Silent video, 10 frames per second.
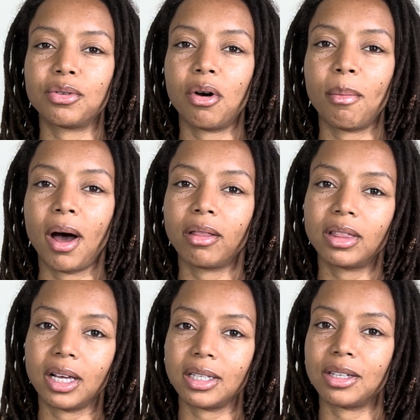go about
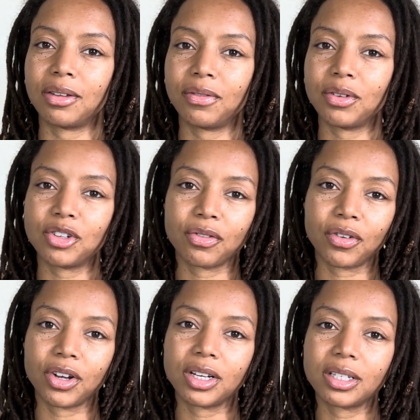things in the future
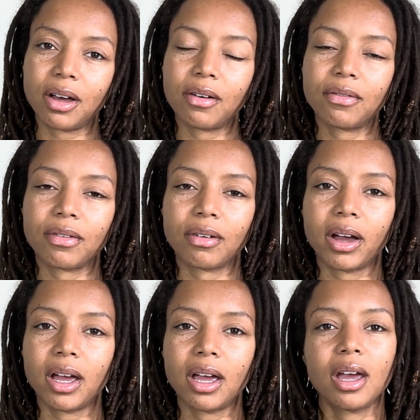for yourself.
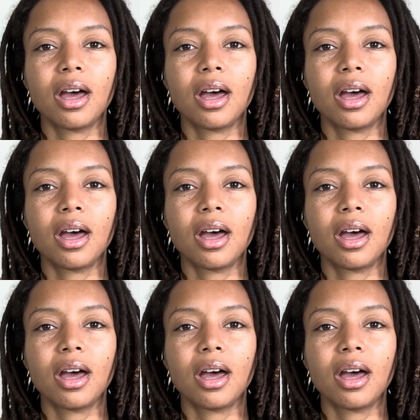Okay.